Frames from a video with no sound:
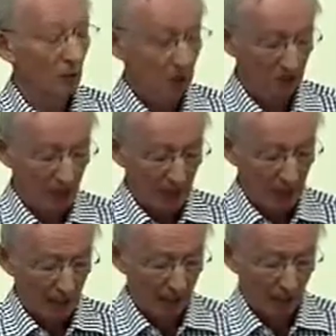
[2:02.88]
whilst
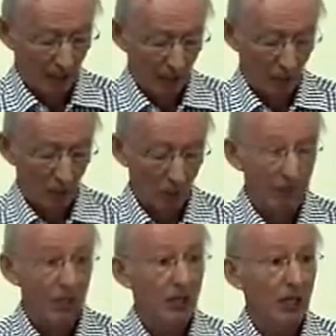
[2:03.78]
there will be
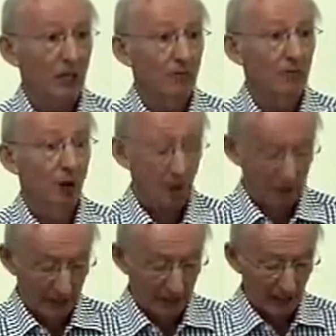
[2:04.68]
a set of
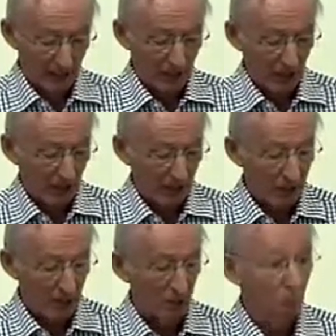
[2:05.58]
common
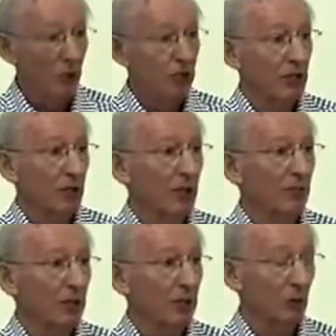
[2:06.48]
insights which
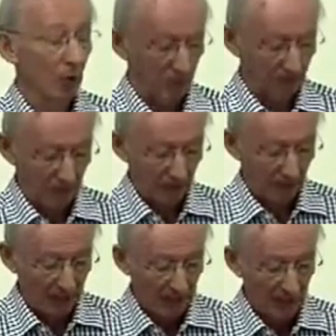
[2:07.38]
every relevant
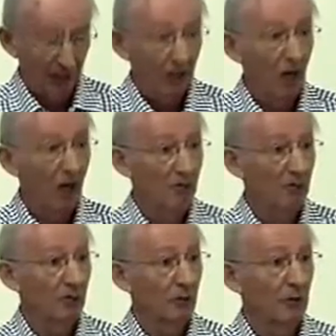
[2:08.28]
faith,
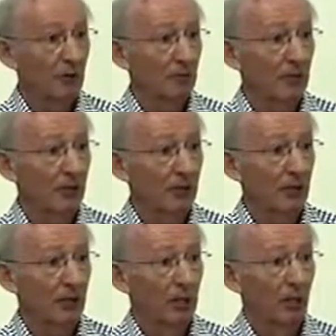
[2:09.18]
life-affirming faith,
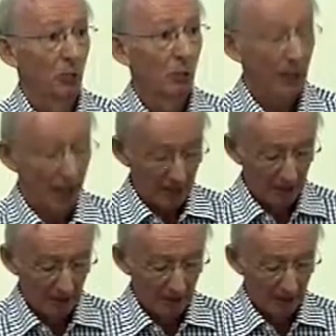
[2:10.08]
would
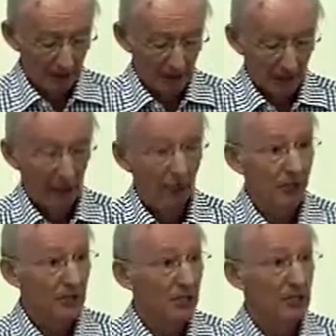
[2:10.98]
have,
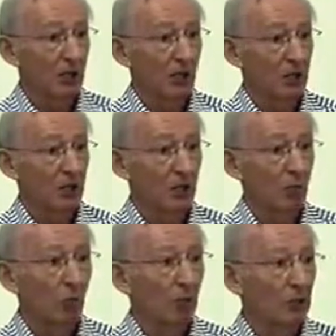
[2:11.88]
the details
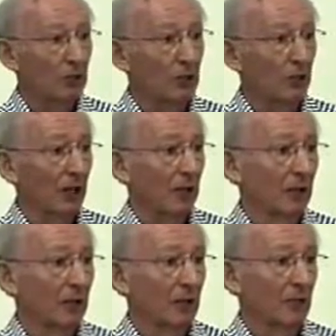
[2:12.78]
could well differ
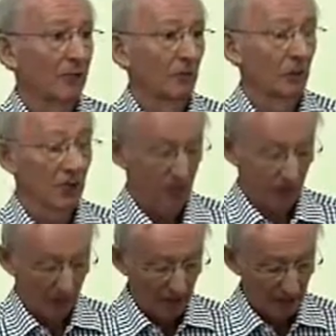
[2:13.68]
from each
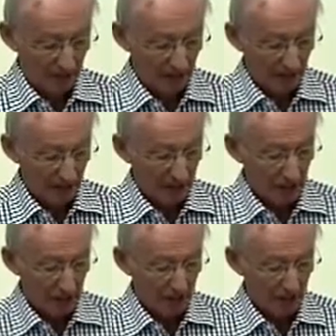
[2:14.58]
of those faiths.